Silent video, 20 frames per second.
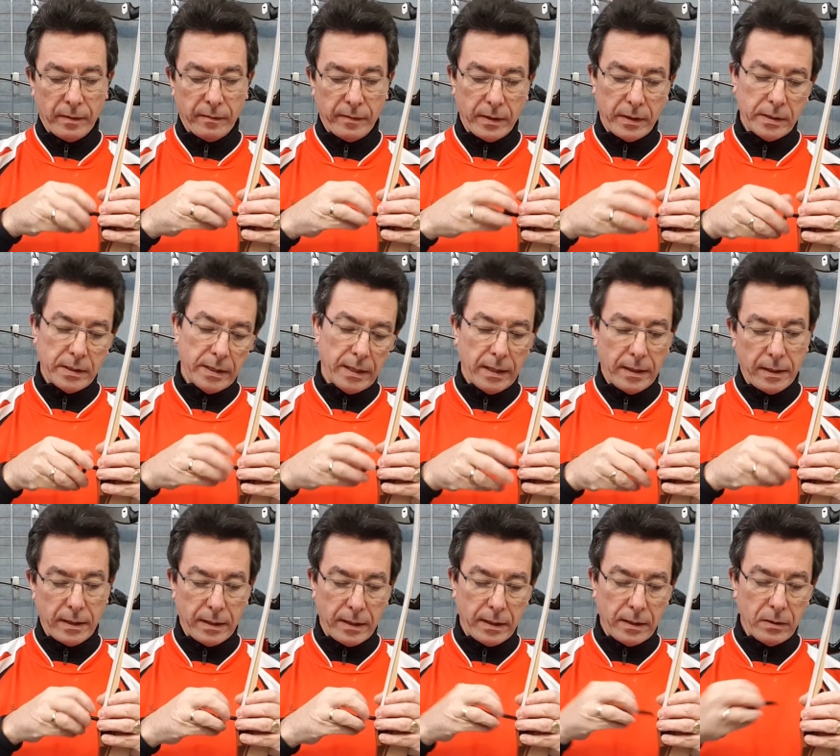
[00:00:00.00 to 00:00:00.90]
I take
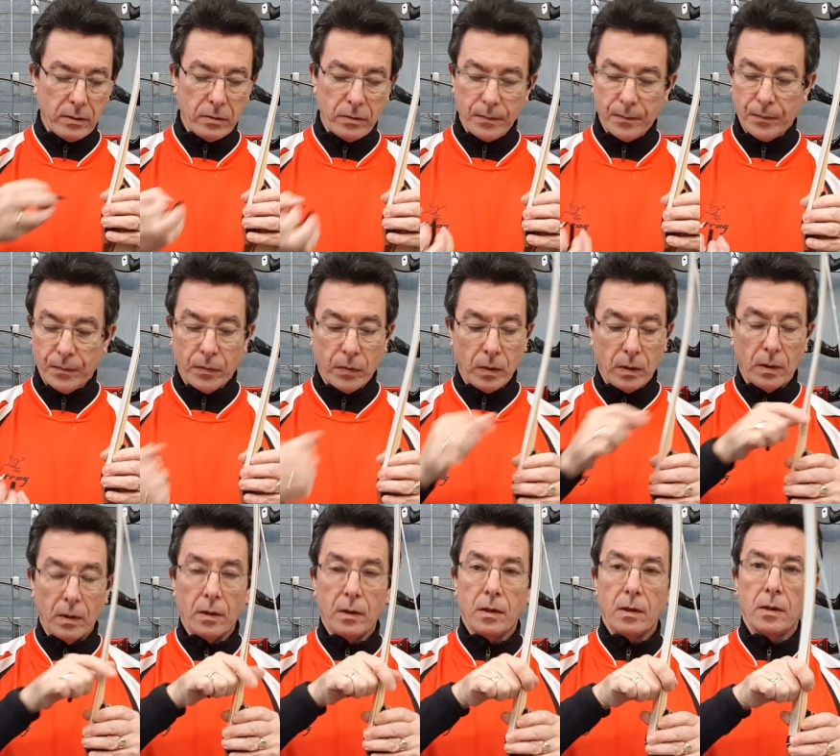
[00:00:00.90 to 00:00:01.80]
that out.
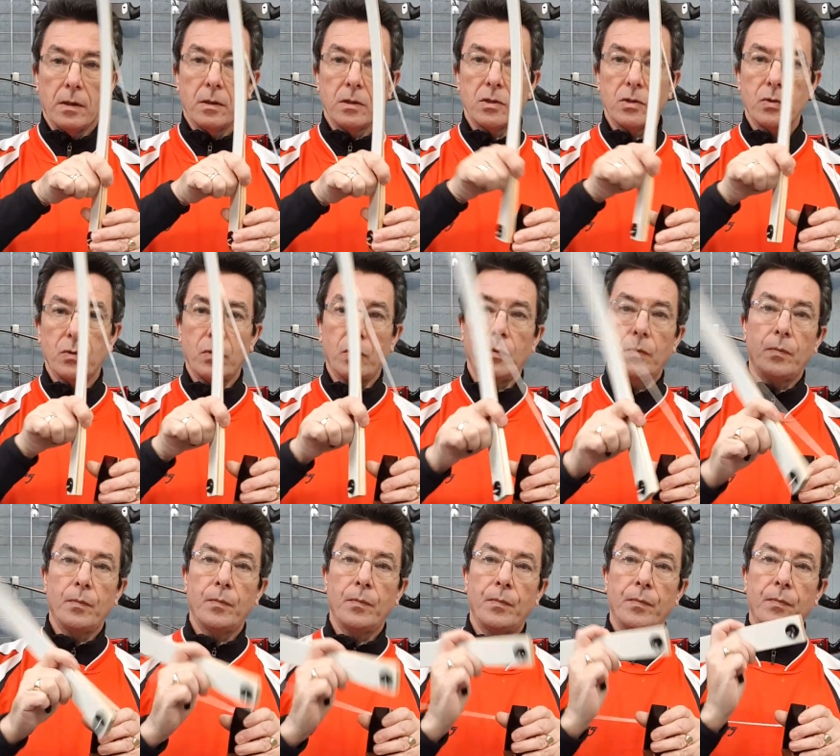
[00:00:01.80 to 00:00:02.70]
So
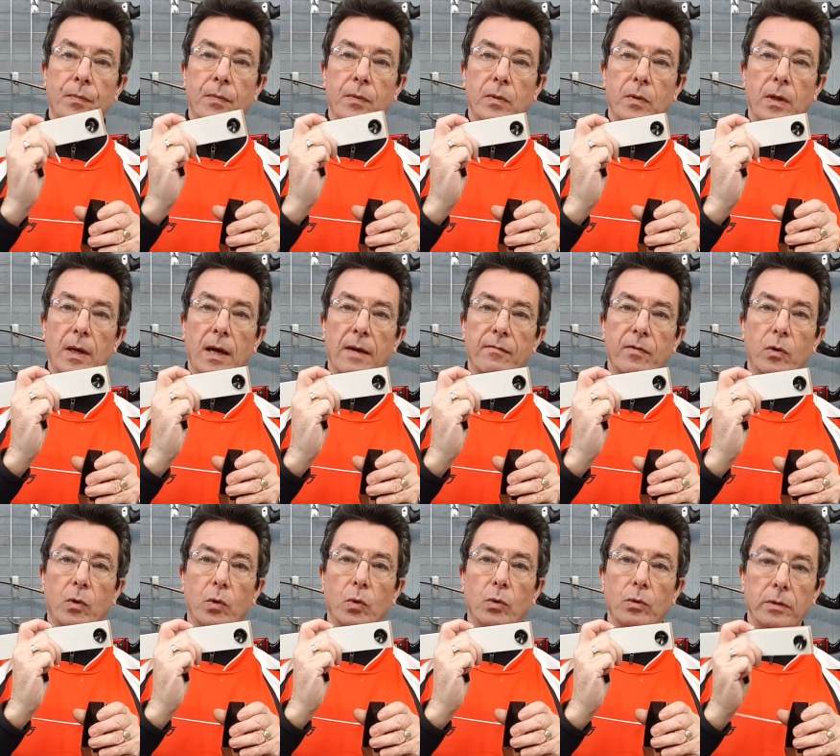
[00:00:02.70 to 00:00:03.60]
you have a
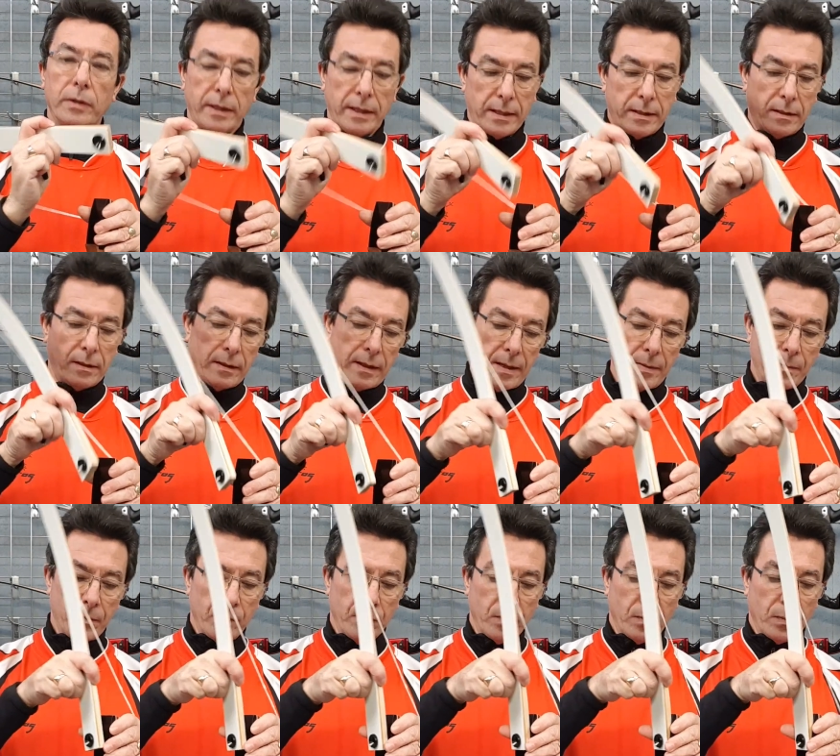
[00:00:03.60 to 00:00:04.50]
hole in the
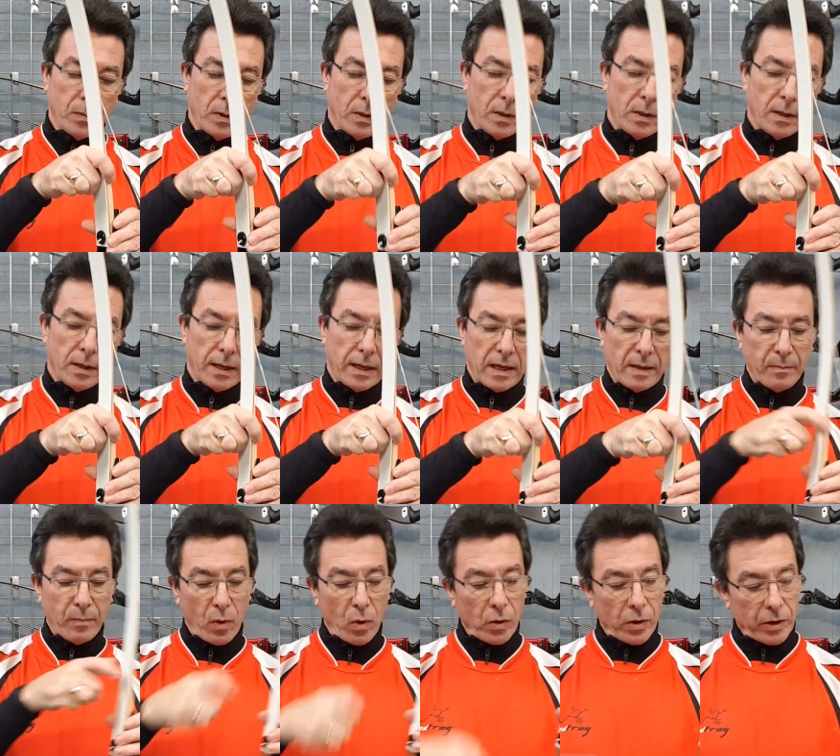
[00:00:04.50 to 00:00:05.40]
limb and a
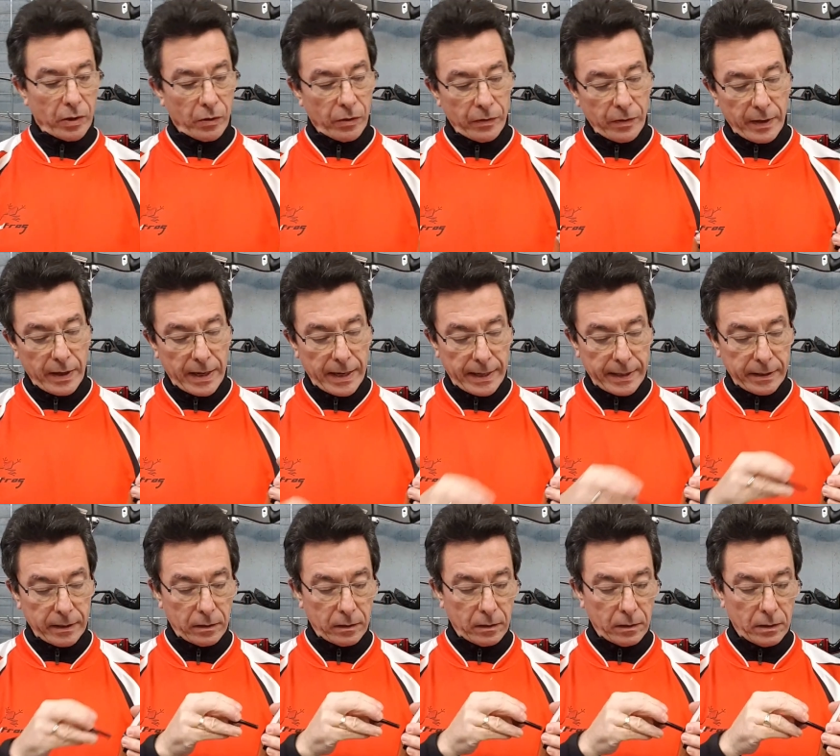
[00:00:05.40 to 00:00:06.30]
pocket on the
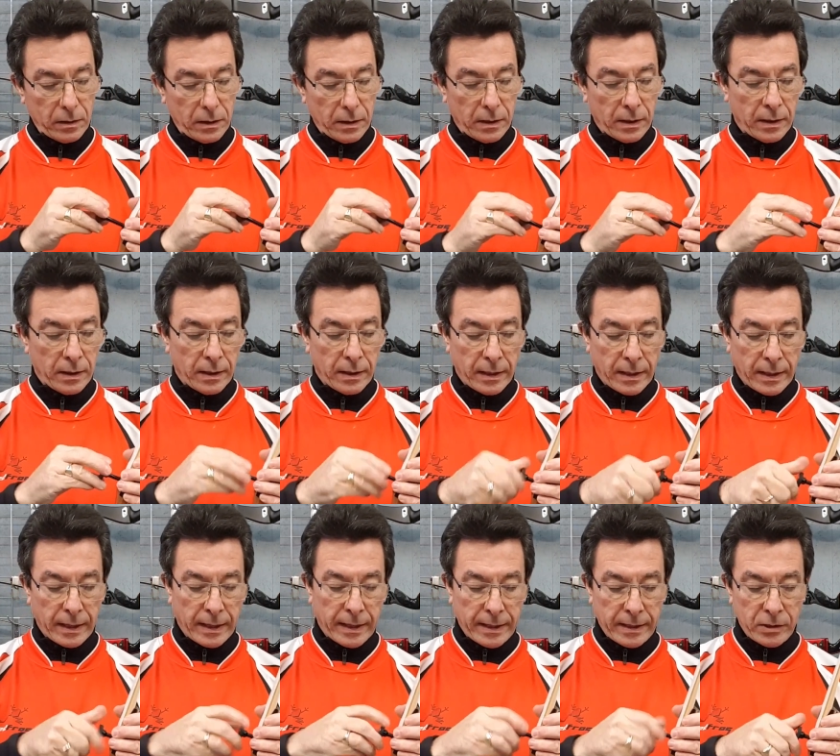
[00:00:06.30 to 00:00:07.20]
handle,
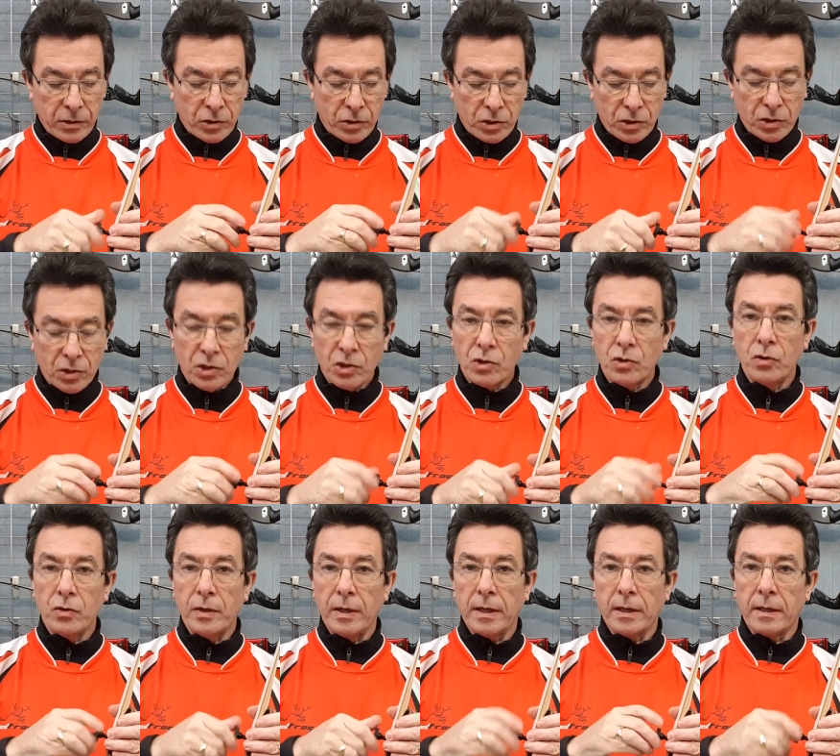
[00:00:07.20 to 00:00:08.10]
and you just
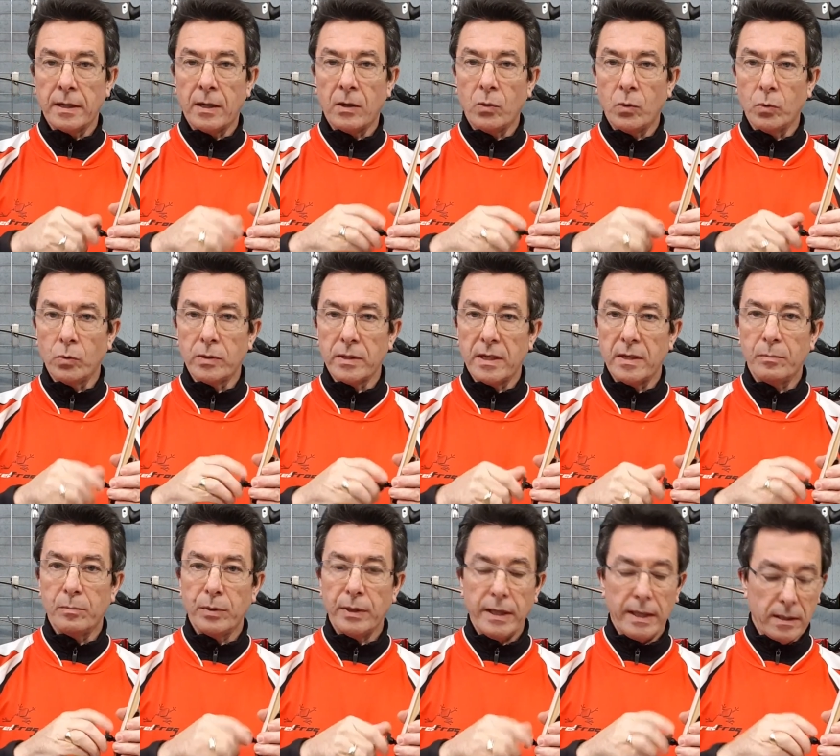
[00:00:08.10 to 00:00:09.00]
screw there and that holds it
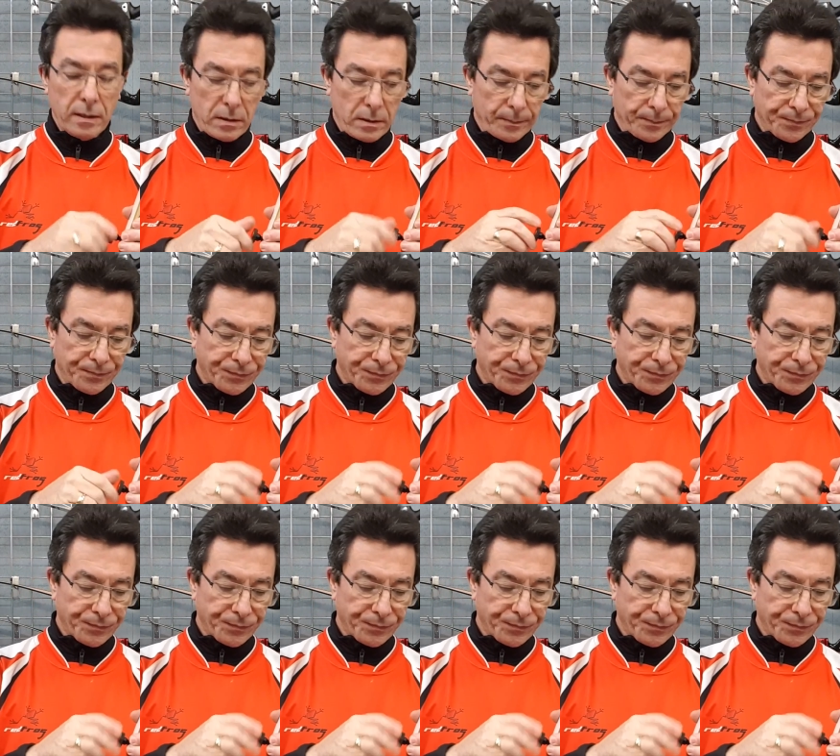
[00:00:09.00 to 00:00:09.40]
in place.